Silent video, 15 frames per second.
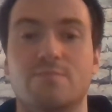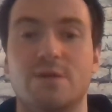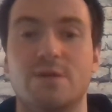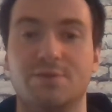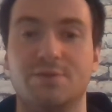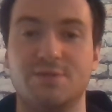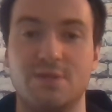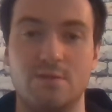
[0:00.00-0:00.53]

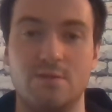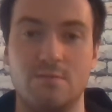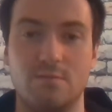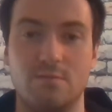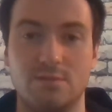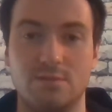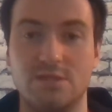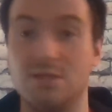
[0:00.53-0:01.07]

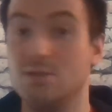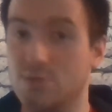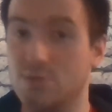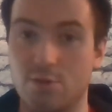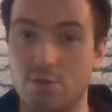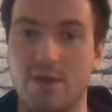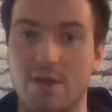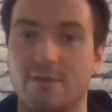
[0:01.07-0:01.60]
Middleton didn't do
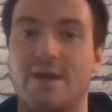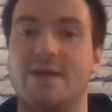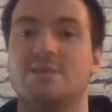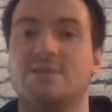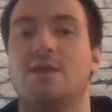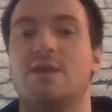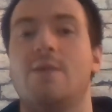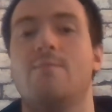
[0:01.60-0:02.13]
great
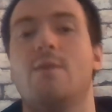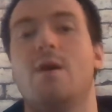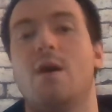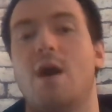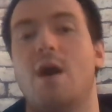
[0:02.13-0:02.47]
last game.